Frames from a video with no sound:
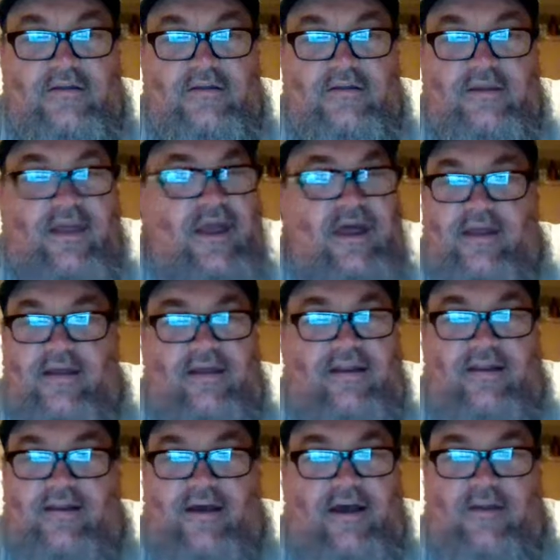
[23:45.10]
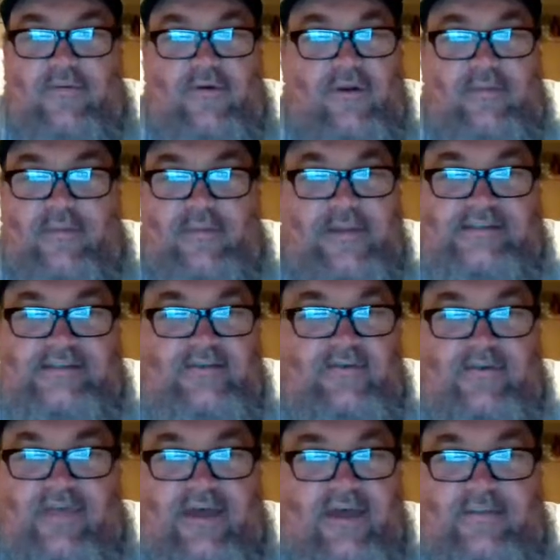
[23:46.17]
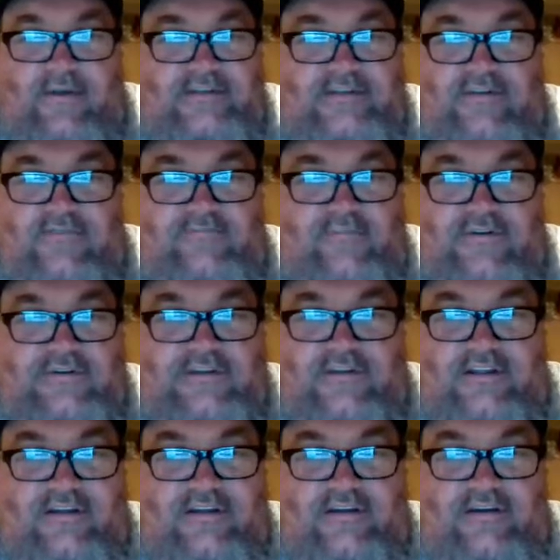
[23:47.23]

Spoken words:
Yeah, I don't want to be messing with that myself personally.